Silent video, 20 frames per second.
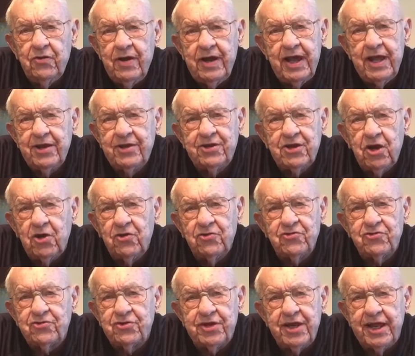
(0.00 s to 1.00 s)
head
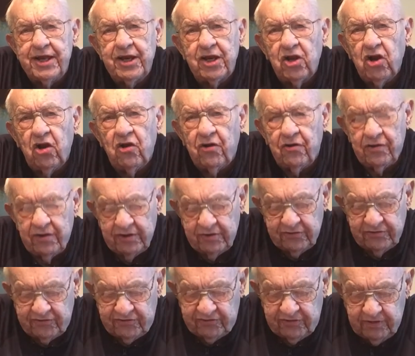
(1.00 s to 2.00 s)
coach, Ted
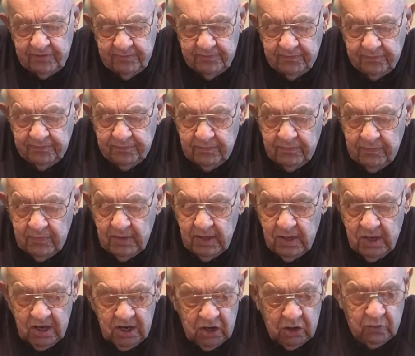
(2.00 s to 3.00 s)
Lawrence,
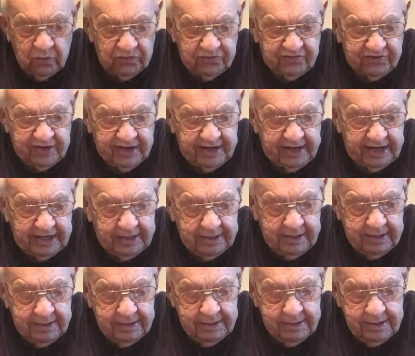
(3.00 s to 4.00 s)
who was
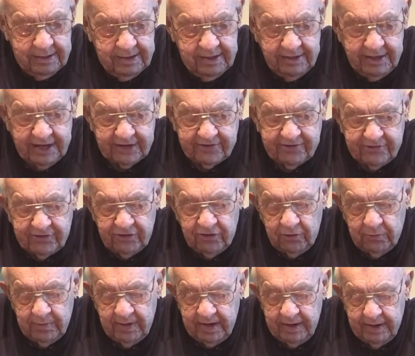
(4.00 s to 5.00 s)
sitting next
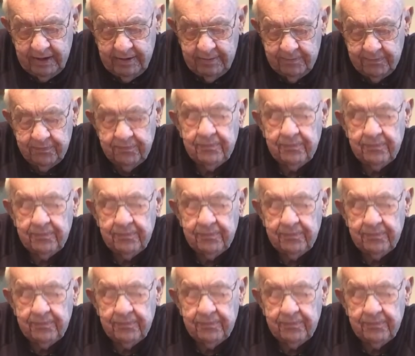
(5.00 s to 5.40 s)
to me.